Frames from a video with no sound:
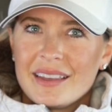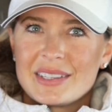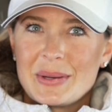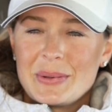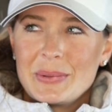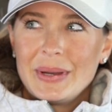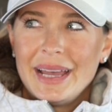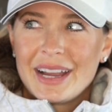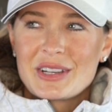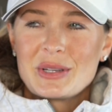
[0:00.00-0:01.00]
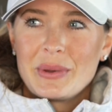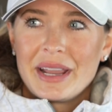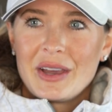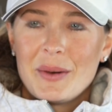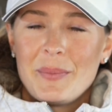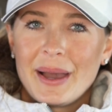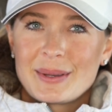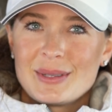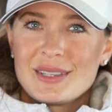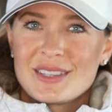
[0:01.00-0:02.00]
so actually when I got back
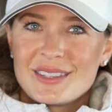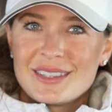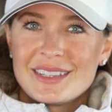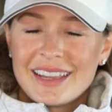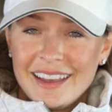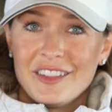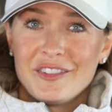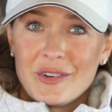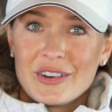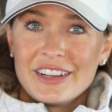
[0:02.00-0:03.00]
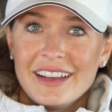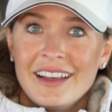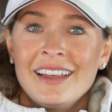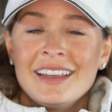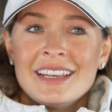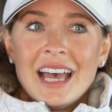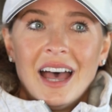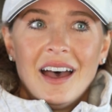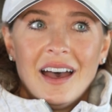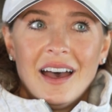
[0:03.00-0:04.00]
to California,
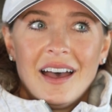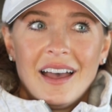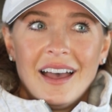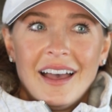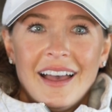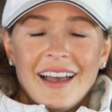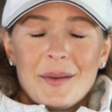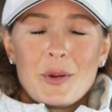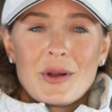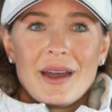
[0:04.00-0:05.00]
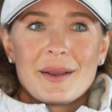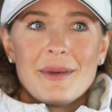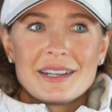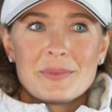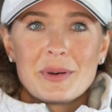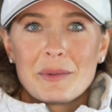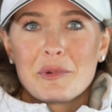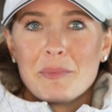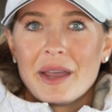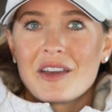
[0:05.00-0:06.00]
poor Adam had to put up
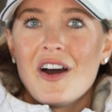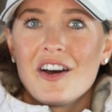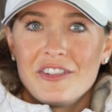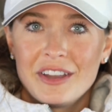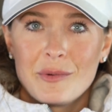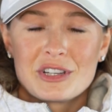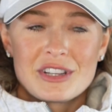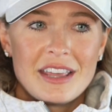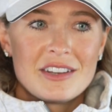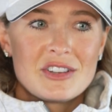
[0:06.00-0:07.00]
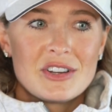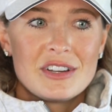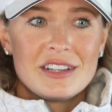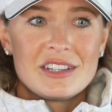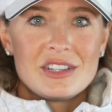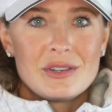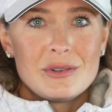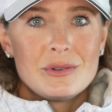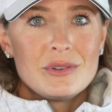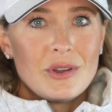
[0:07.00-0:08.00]
with my coughing, which then turned
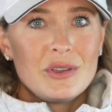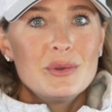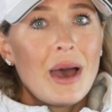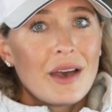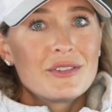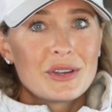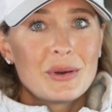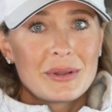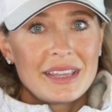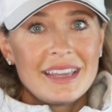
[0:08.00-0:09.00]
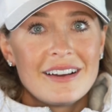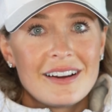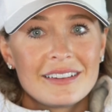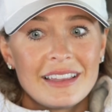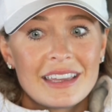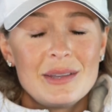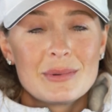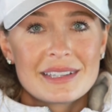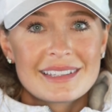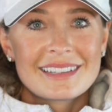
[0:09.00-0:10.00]
into, no, you have to go to the ER. Like
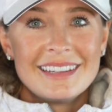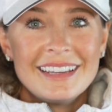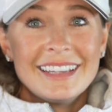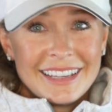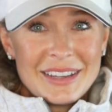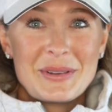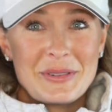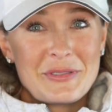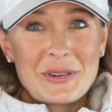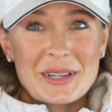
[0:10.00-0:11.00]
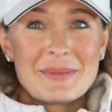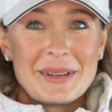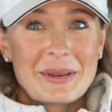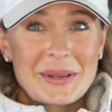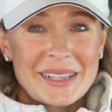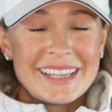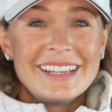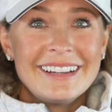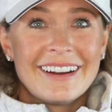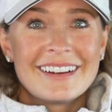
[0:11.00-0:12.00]
you enforced me to go to
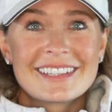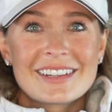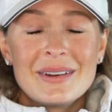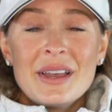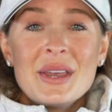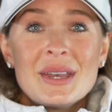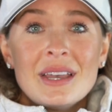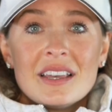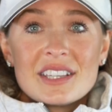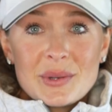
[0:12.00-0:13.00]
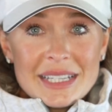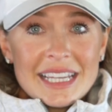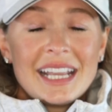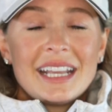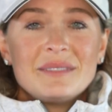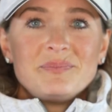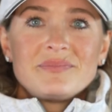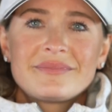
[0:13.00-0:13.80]
the ER. So we did, and